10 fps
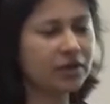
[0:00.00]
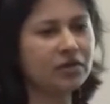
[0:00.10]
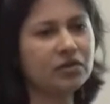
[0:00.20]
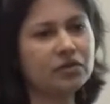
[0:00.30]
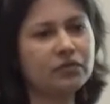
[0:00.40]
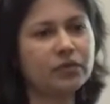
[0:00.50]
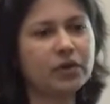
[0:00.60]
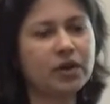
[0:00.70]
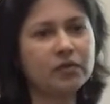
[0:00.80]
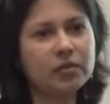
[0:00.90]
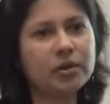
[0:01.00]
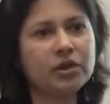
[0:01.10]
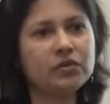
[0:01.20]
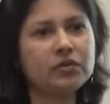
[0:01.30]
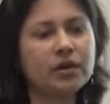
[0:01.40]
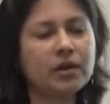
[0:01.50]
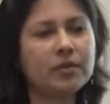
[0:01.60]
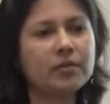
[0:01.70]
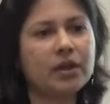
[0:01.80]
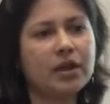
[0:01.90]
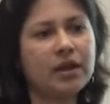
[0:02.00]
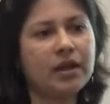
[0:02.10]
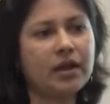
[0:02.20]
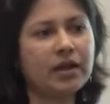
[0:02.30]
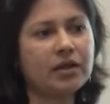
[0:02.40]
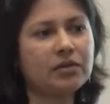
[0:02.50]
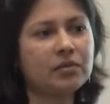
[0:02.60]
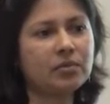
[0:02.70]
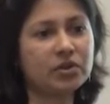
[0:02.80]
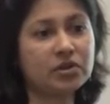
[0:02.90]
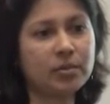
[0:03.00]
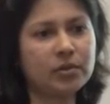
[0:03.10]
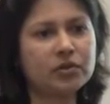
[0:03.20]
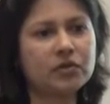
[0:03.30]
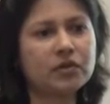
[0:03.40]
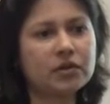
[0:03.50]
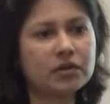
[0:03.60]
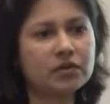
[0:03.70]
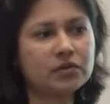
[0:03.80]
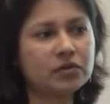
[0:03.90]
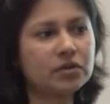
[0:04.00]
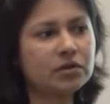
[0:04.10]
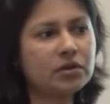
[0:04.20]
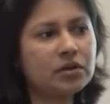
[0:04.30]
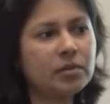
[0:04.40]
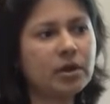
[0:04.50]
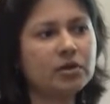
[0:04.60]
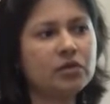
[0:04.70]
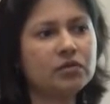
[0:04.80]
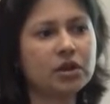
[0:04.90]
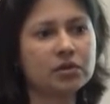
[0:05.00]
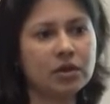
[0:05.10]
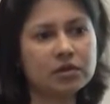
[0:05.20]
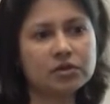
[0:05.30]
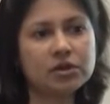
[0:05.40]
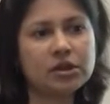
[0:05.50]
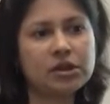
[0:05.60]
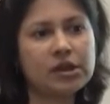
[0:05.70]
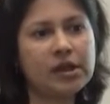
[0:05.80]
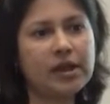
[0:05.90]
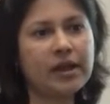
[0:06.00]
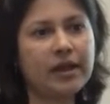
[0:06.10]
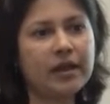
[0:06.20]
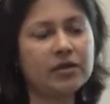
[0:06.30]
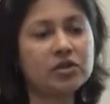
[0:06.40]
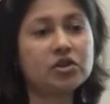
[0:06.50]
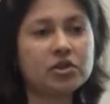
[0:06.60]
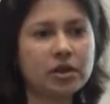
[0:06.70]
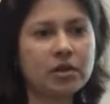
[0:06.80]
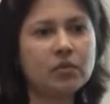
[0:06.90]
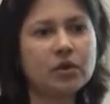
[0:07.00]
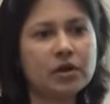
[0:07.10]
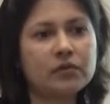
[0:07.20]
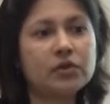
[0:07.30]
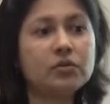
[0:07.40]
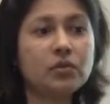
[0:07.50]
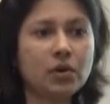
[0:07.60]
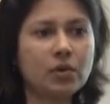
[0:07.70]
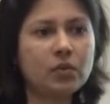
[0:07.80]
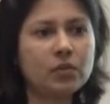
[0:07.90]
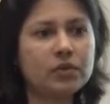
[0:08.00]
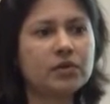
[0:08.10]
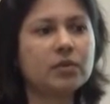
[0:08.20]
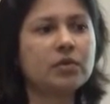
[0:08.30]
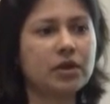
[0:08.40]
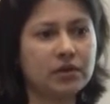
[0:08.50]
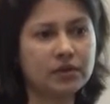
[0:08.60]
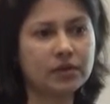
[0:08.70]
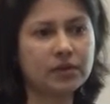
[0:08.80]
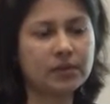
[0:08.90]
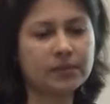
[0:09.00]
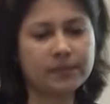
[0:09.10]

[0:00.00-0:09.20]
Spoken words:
it is for everybody to come and brush up on their skills, learn about new technology, and share whatever you know with someone else.